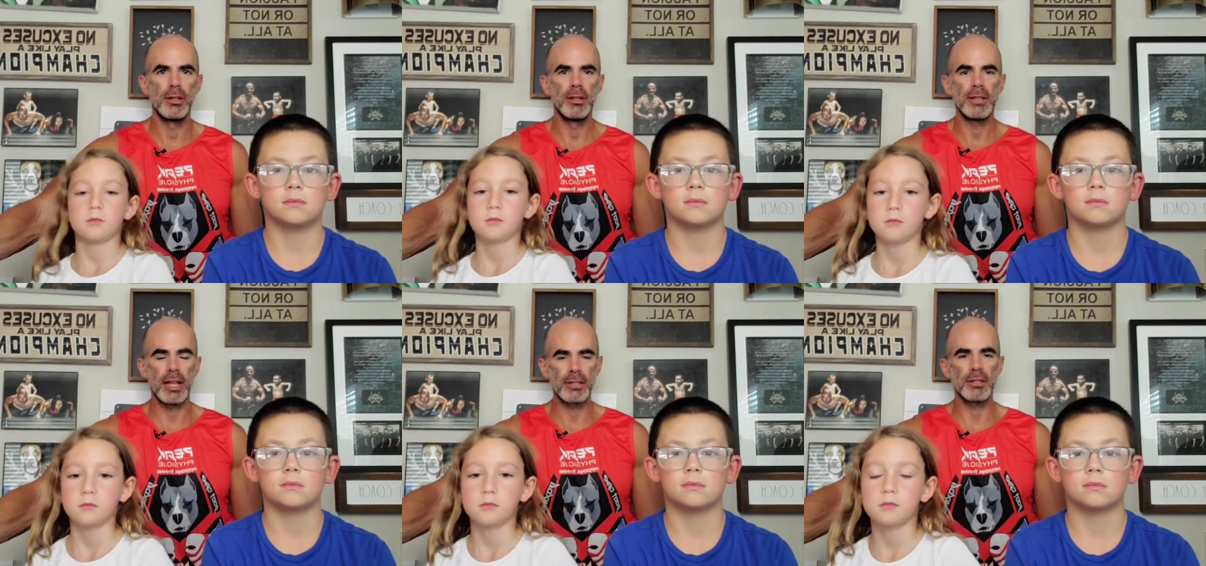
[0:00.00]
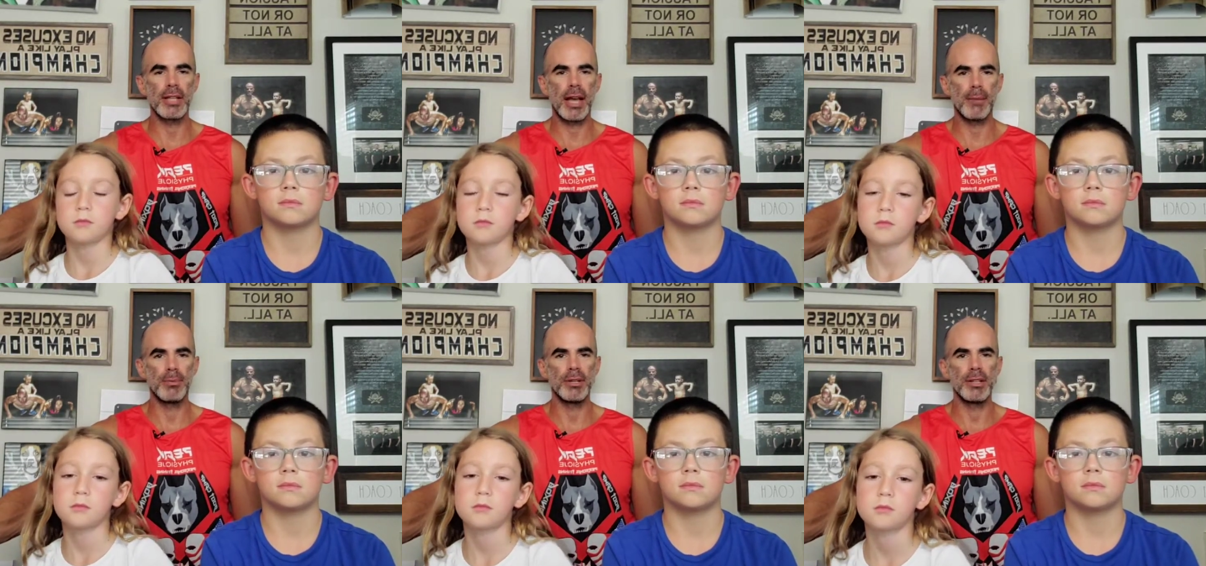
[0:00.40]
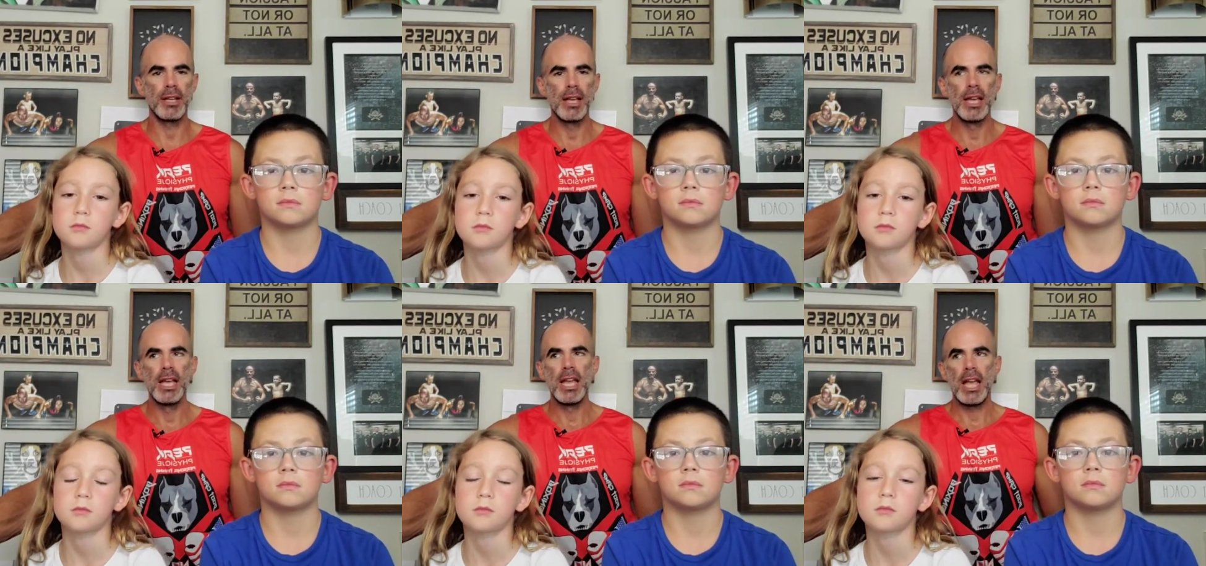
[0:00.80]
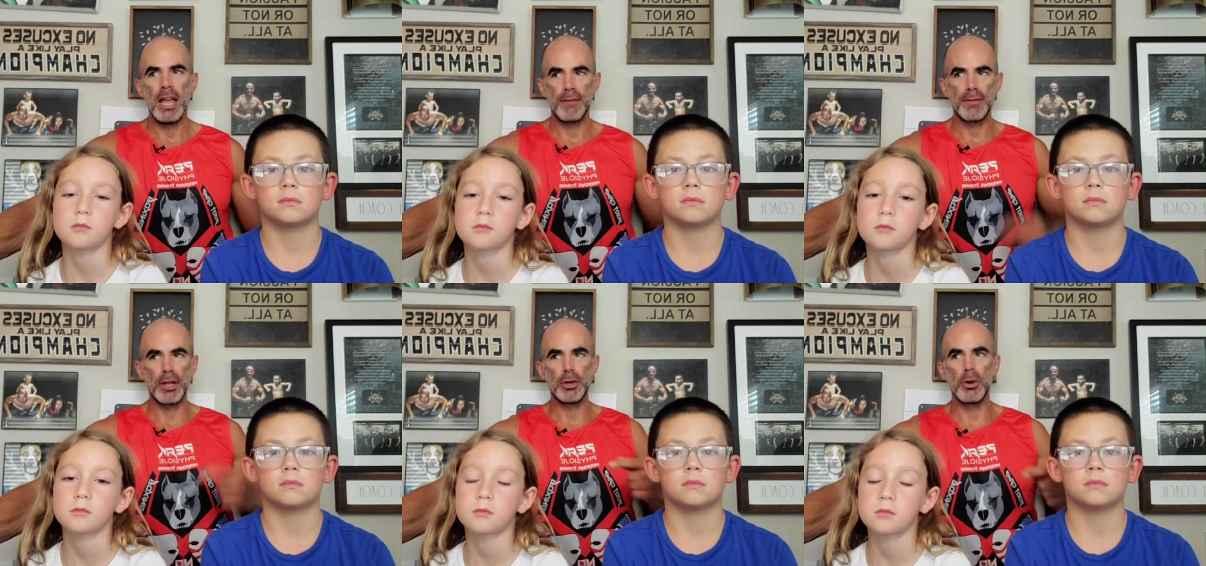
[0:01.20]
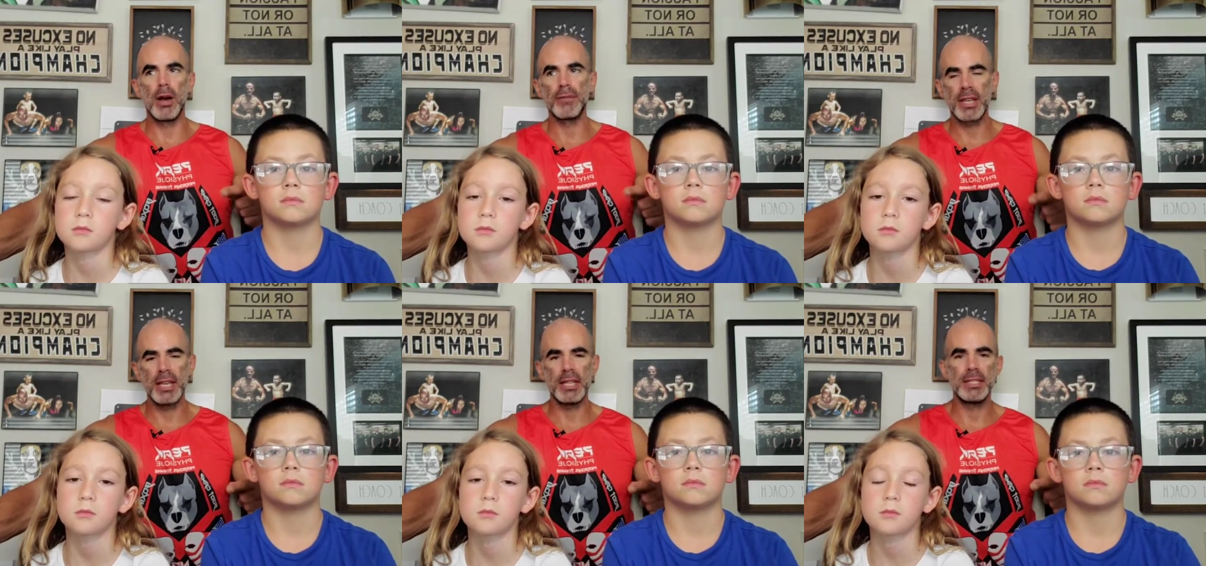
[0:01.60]
Speaker 1: That's what happened if they do
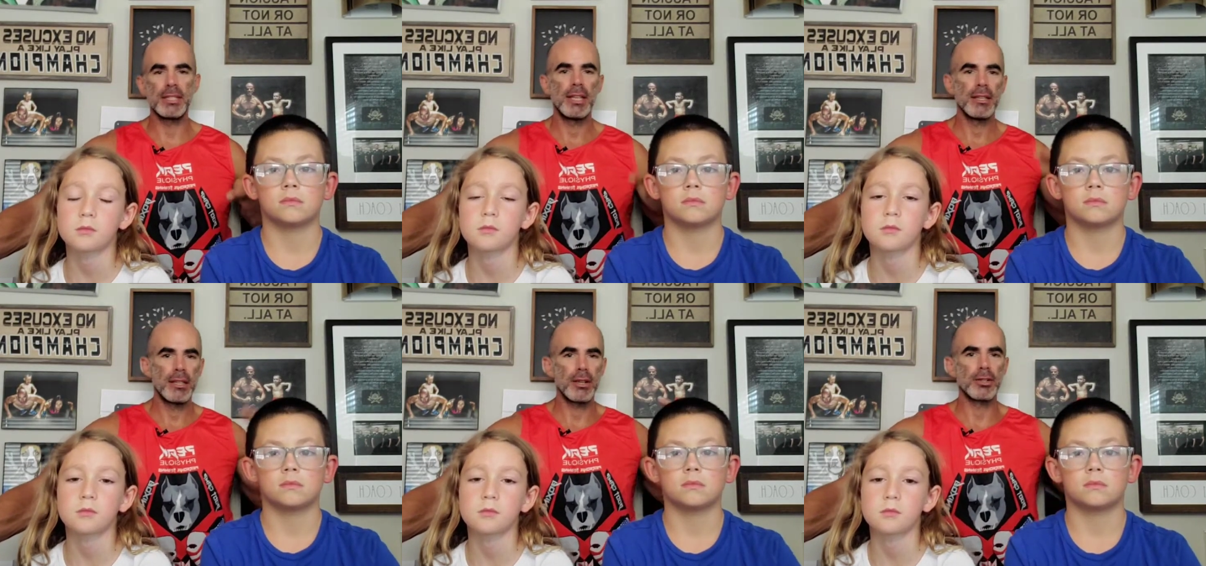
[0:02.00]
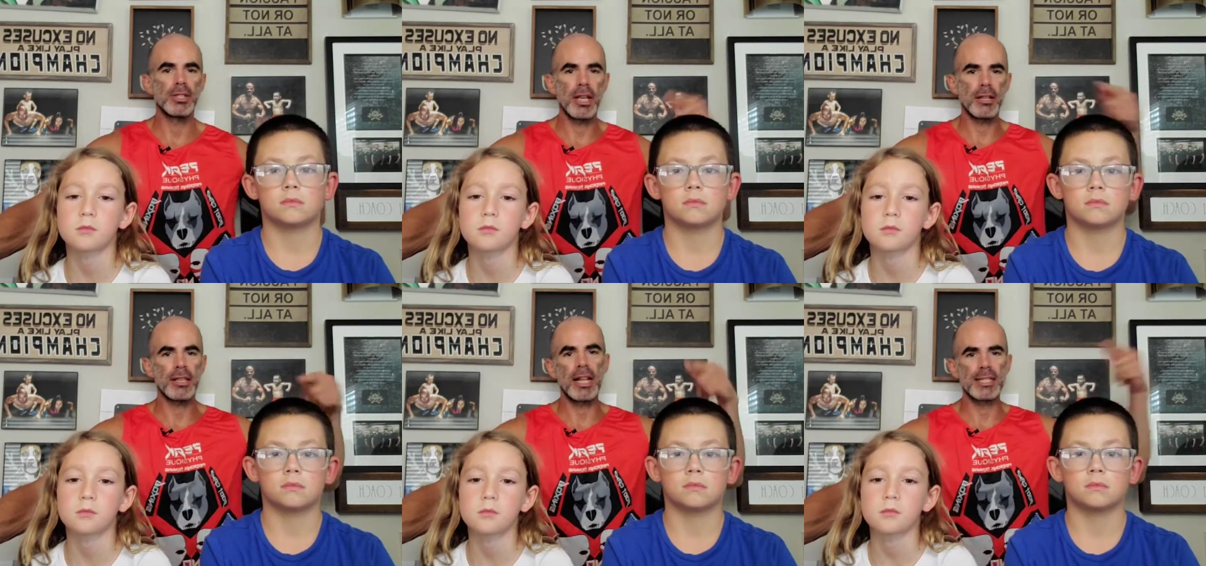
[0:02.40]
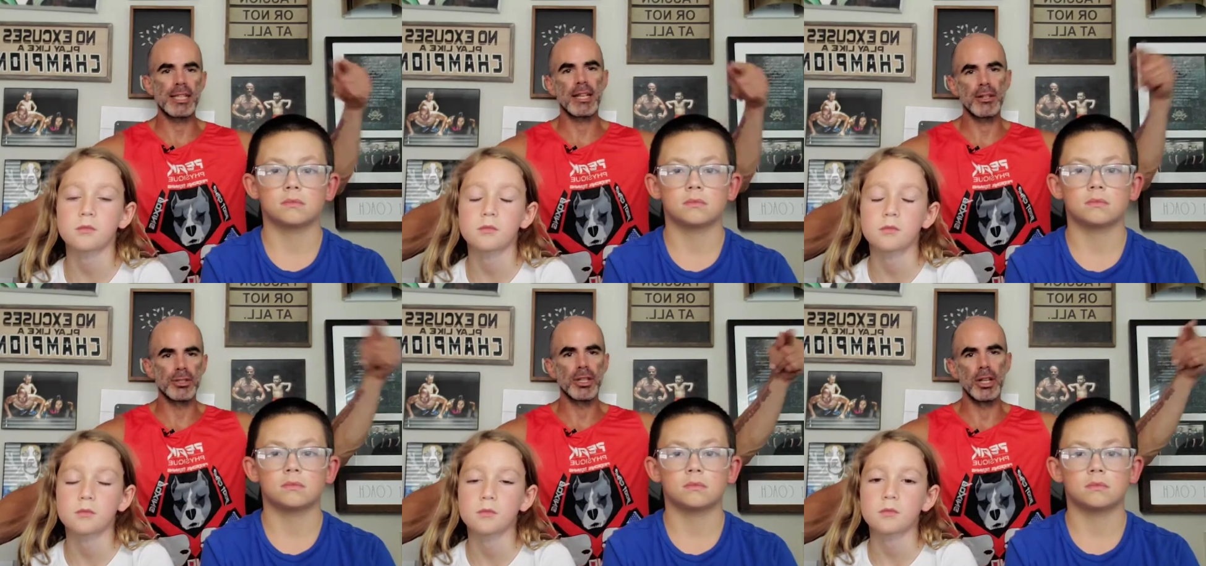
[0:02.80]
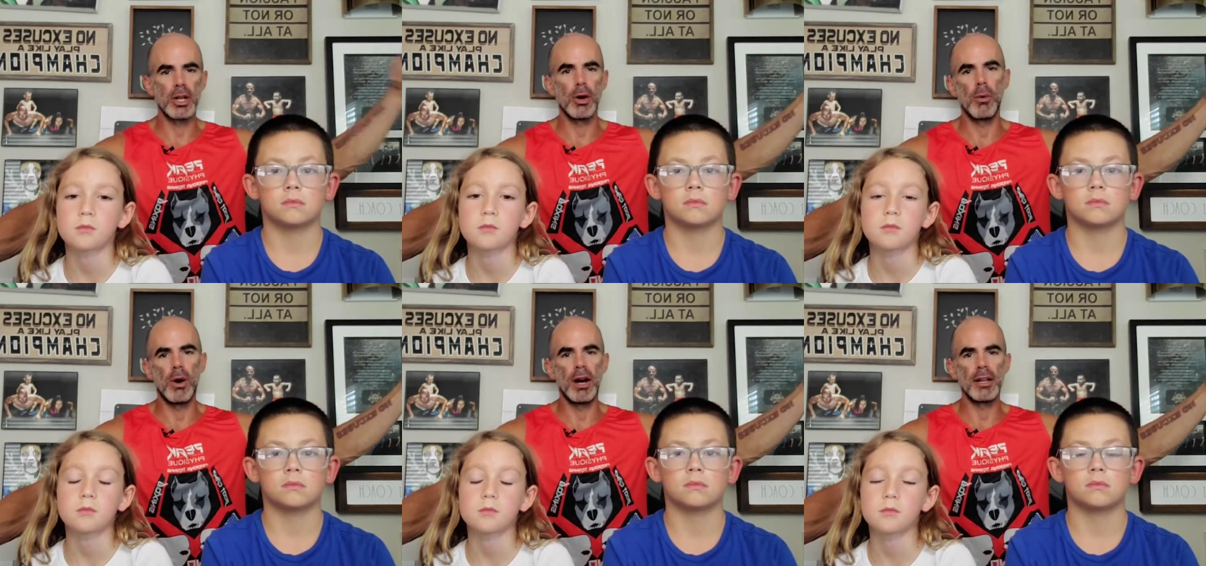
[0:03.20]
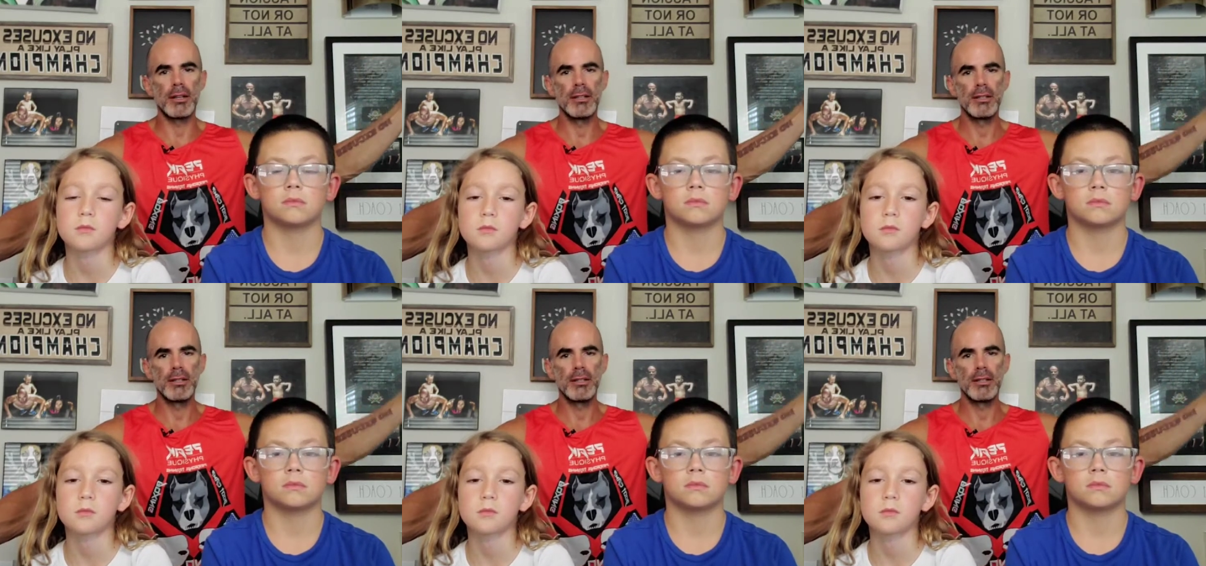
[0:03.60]
have kids, there's like that cycle's going to go on.